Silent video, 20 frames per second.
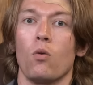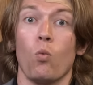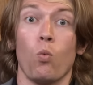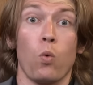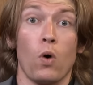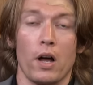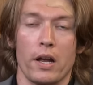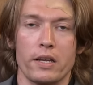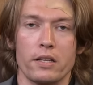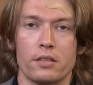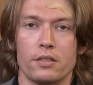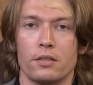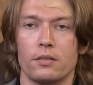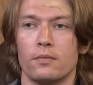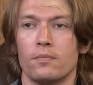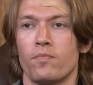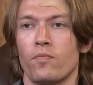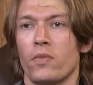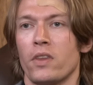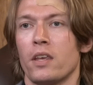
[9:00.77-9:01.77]
white,
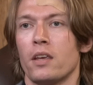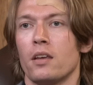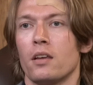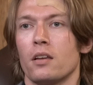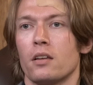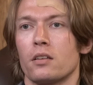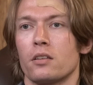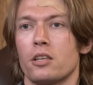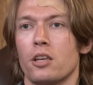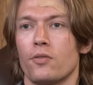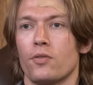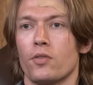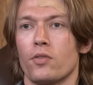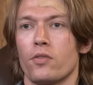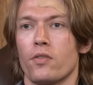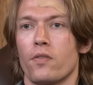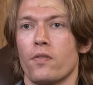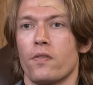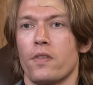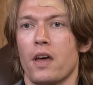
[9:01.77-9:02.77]
given
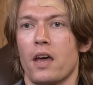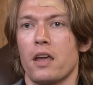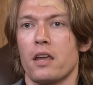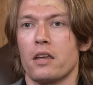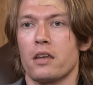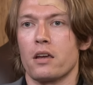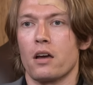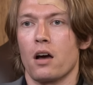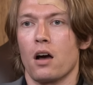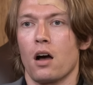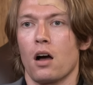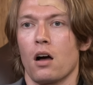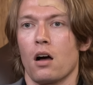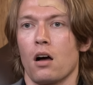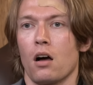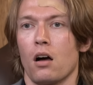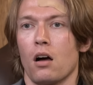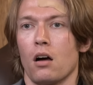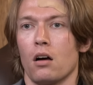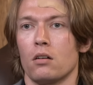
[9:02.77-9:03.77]
that they
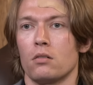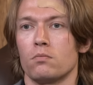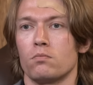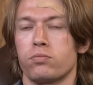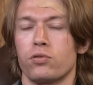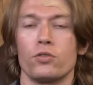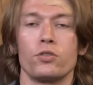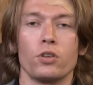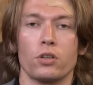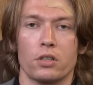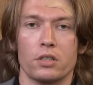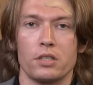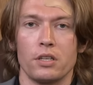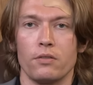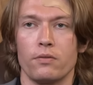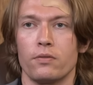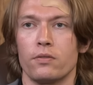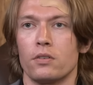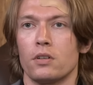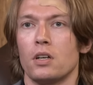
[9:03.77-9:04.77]
are
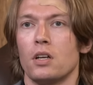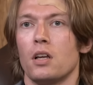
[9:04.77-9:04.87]
productive